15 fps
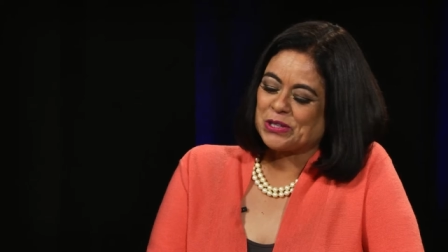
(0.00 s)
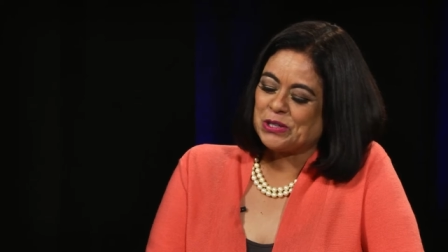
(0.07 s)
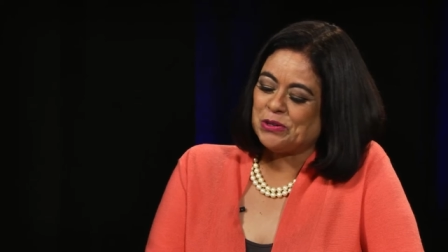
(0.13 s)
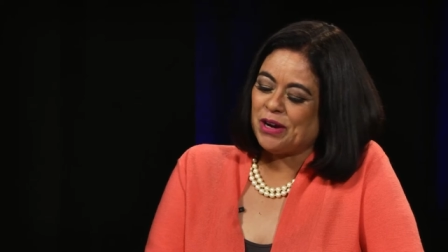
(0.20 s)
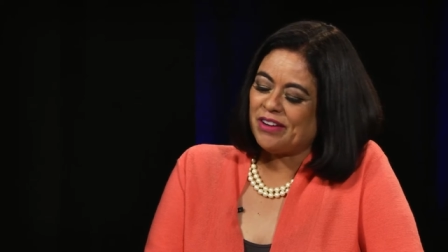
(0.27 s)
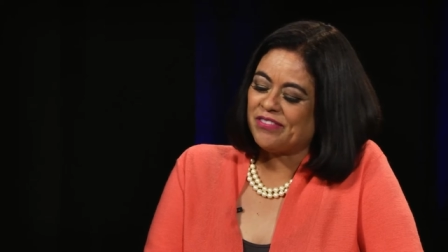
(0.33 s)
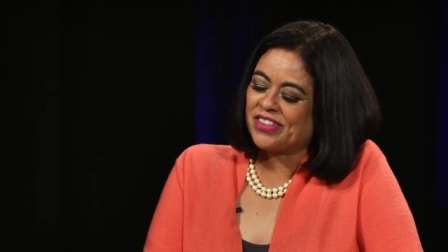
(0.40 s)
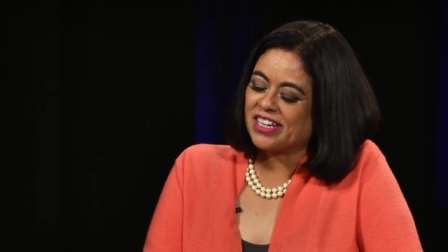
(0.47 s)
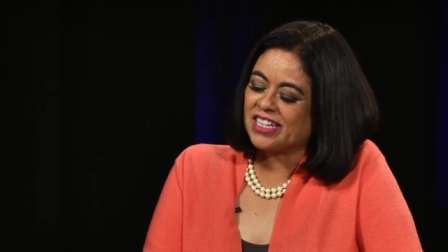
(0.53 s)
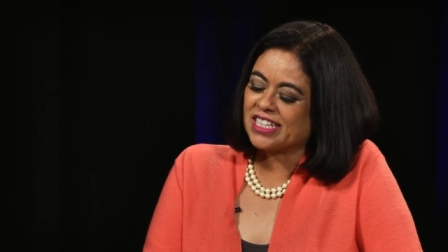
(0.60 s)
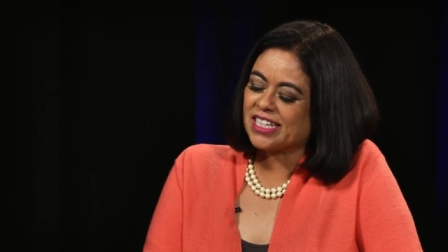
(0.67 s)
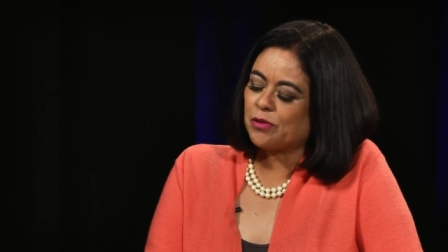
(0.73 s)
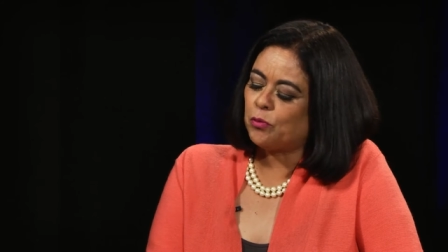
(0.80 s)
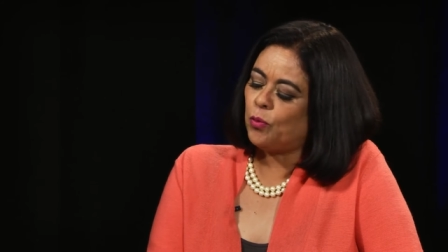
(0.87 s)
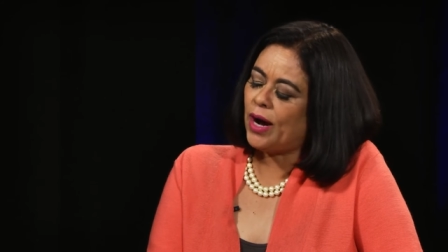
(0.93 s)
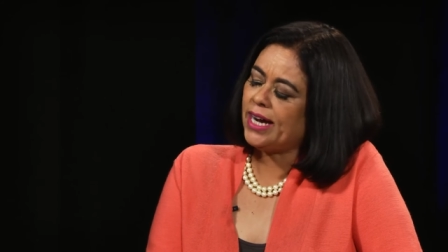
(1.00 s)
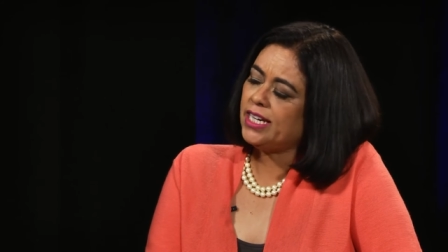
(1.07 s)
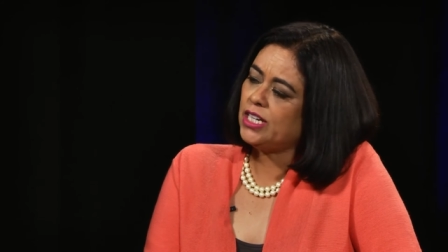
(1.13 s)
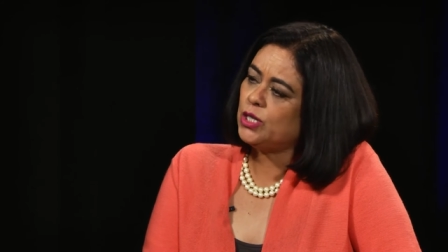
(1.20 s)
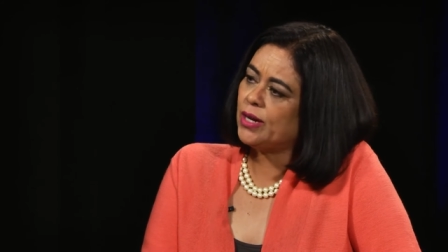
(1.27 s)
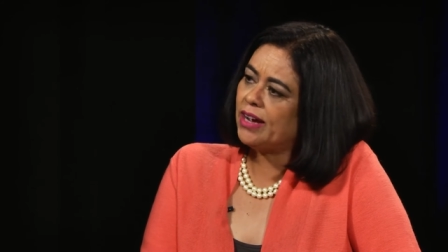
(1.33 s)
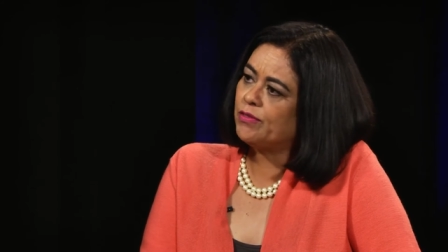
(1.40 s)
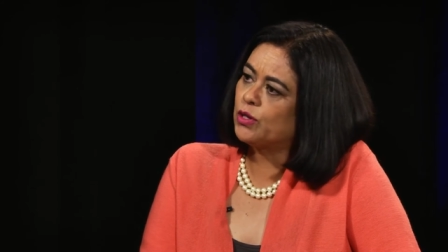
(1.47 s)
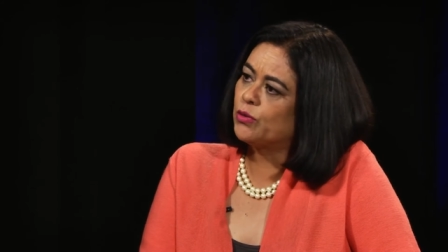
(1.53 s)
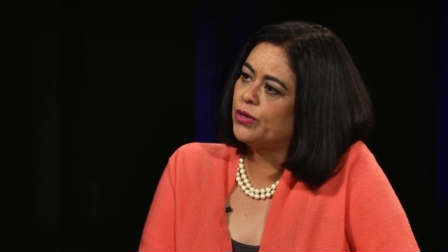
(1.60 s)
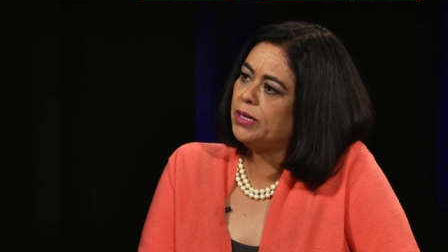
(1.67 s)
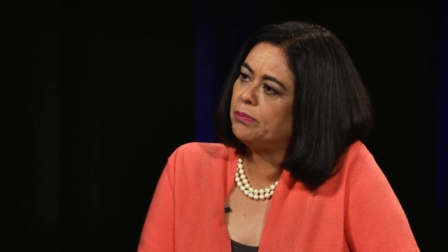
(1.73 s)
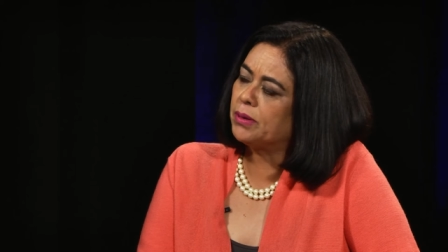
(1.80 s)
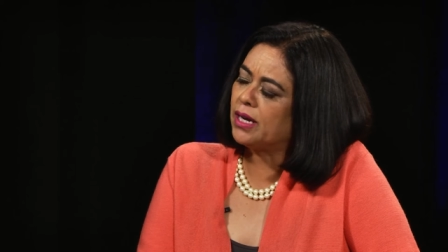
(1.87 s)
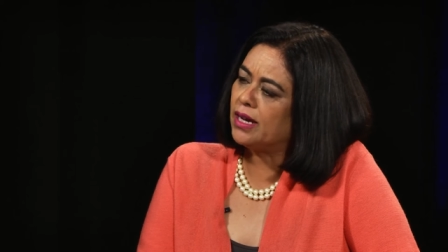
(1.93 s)
so you have that. Why did you have to
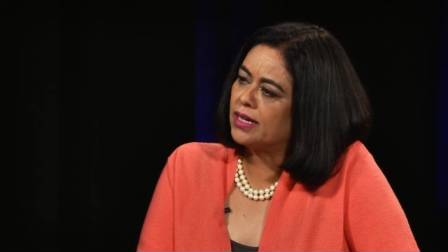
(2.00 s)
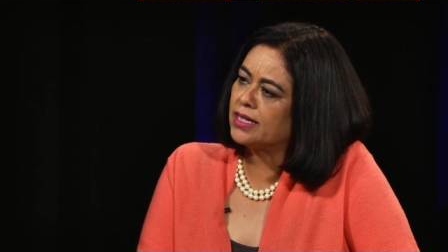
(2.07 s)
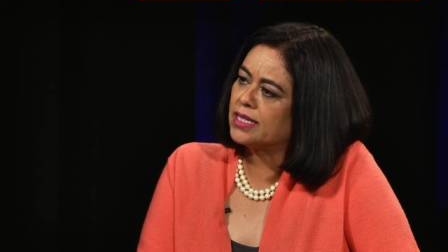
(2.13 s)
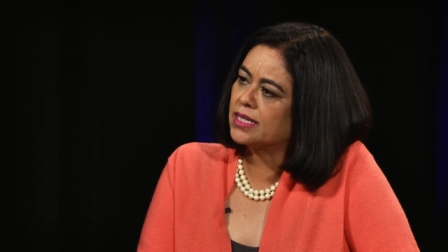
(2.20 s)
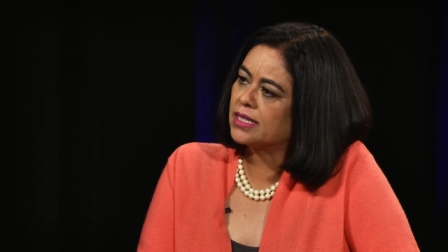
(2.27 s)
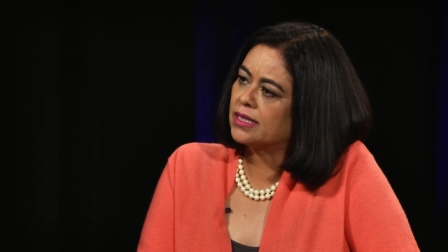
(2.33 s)
replant?